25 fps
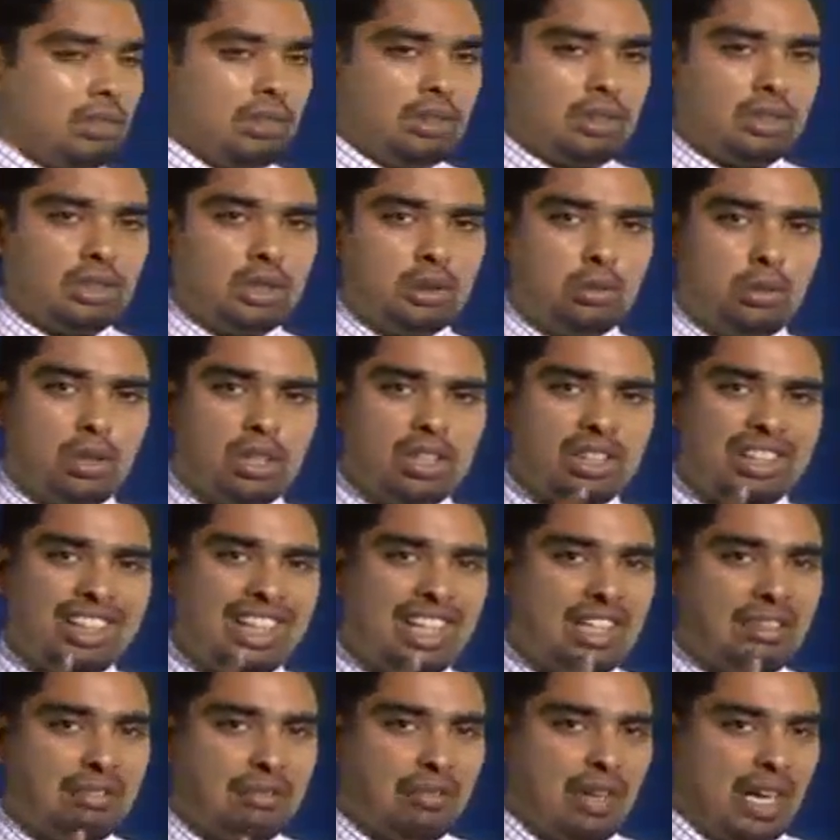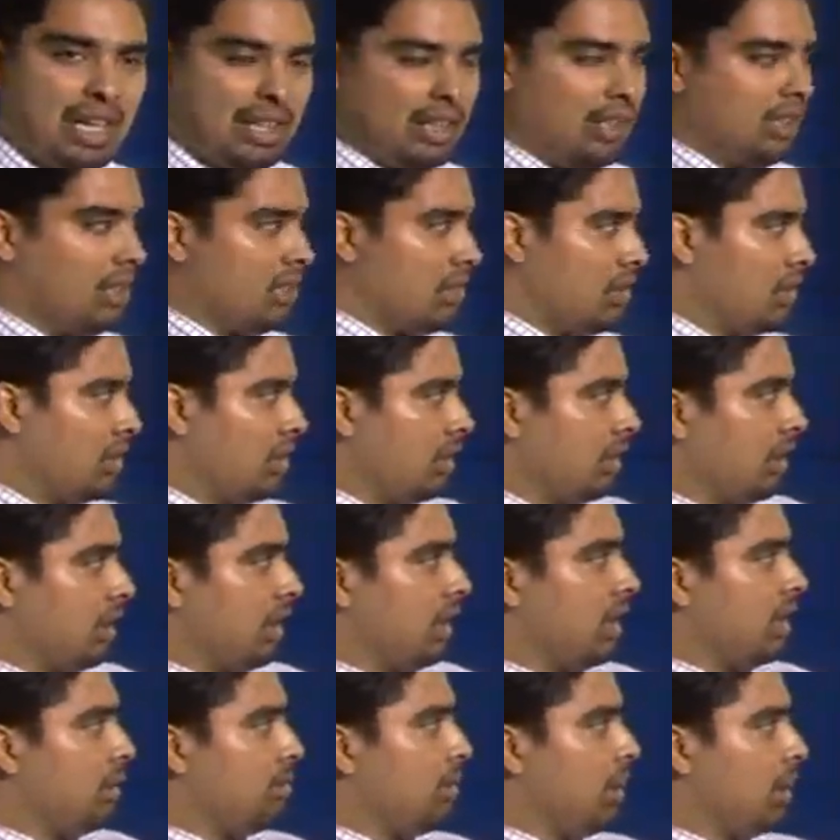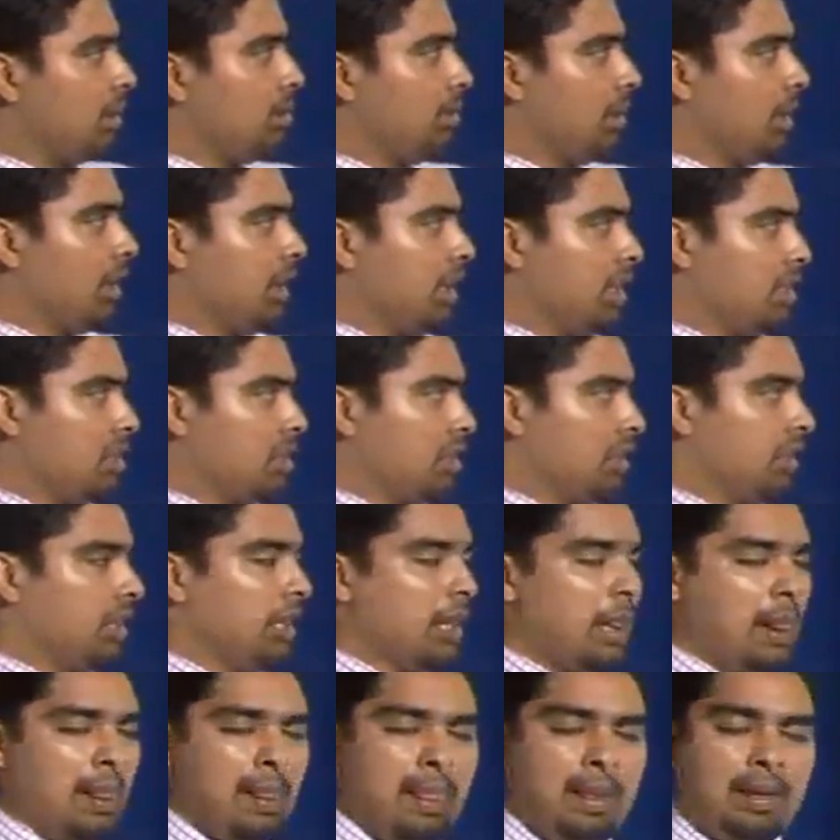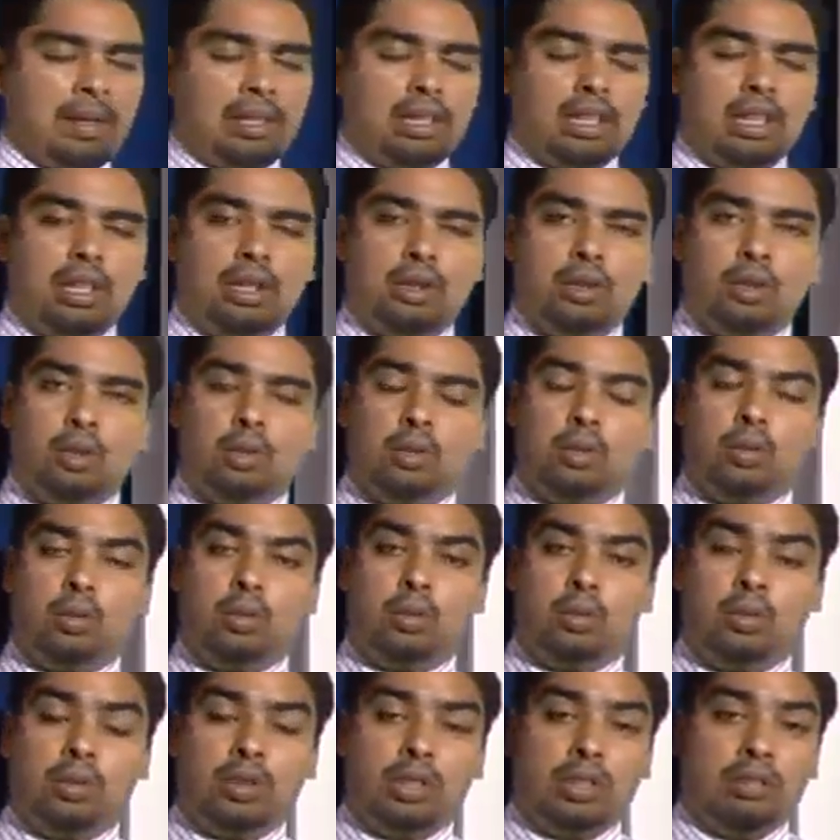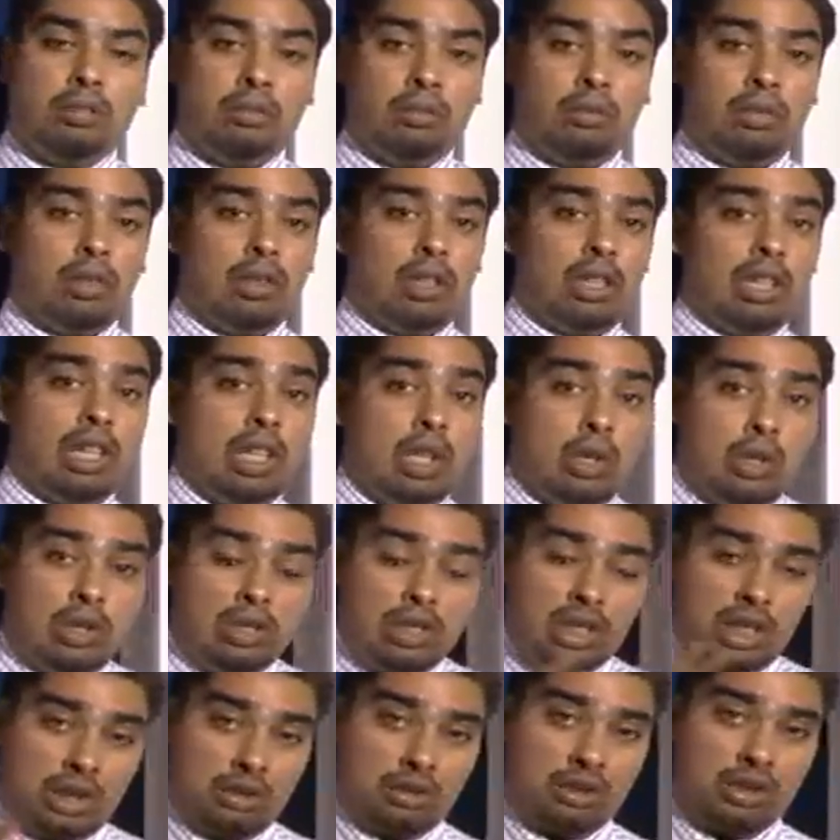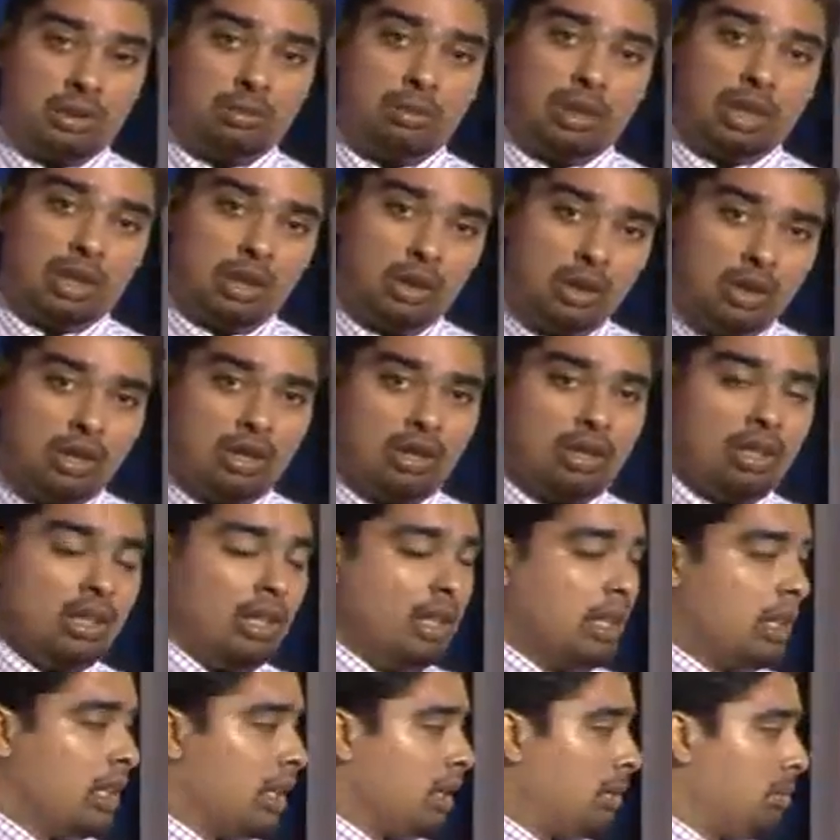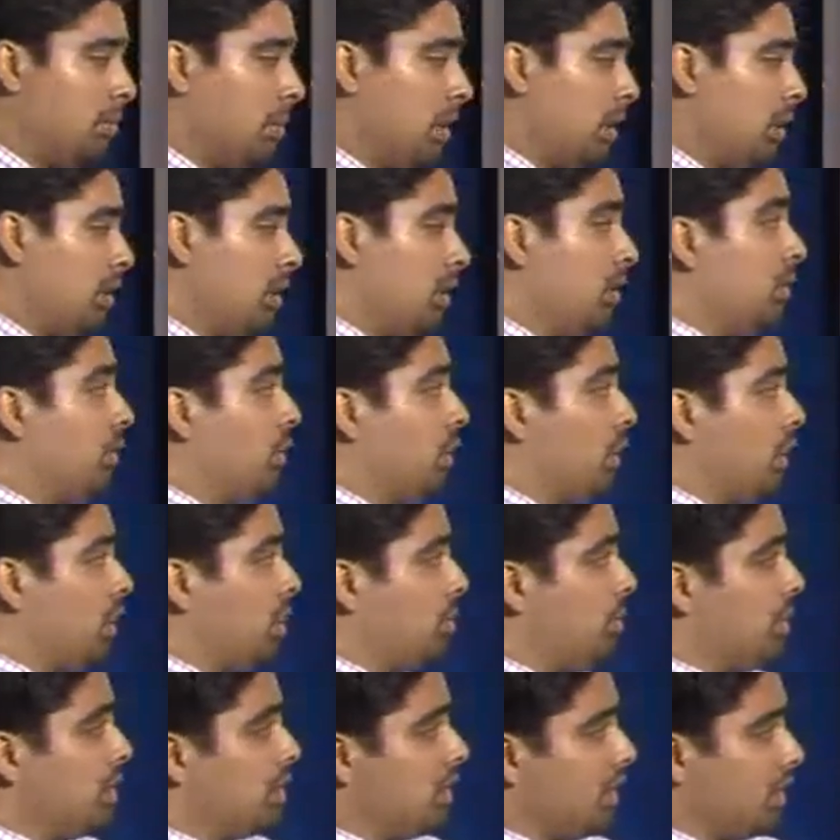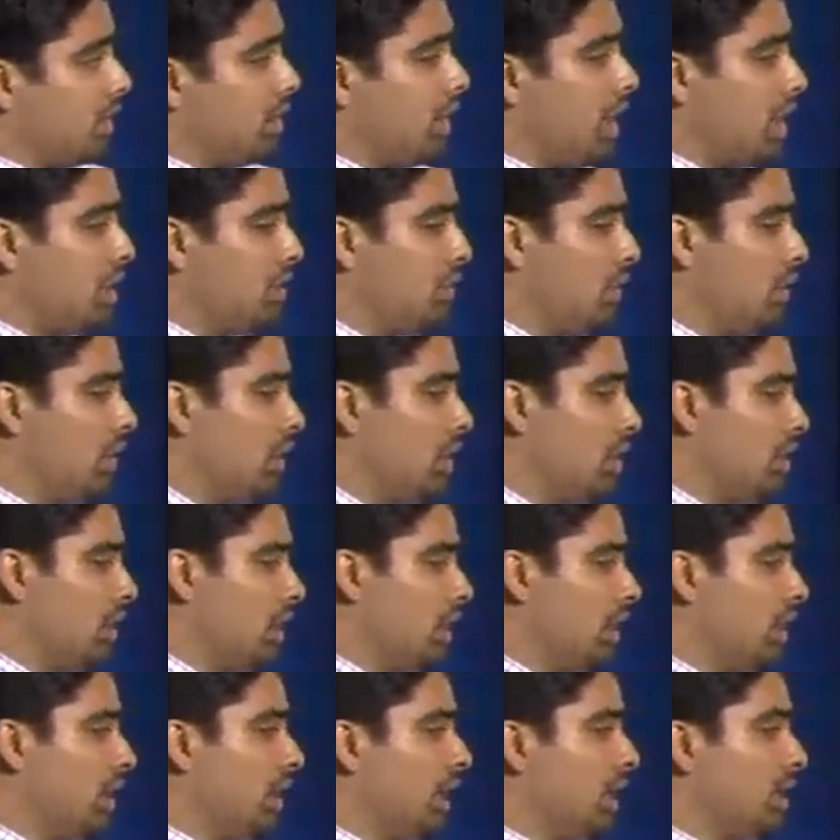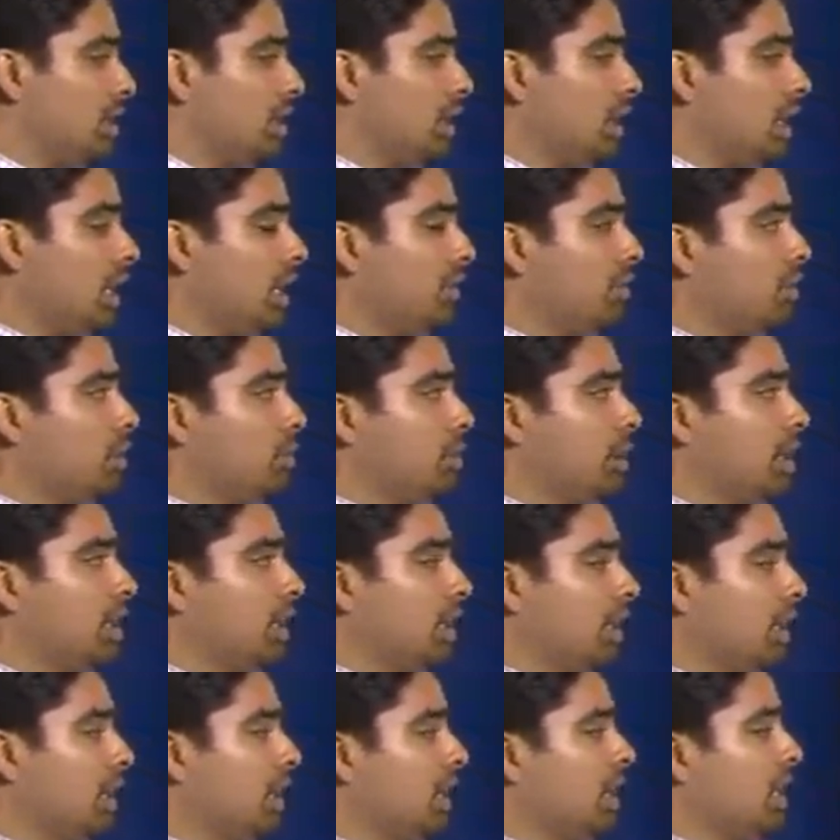So what are the key factors in departmentation? Now, it all sounds to be good, but for it to be successful, there are certain things that have to be done.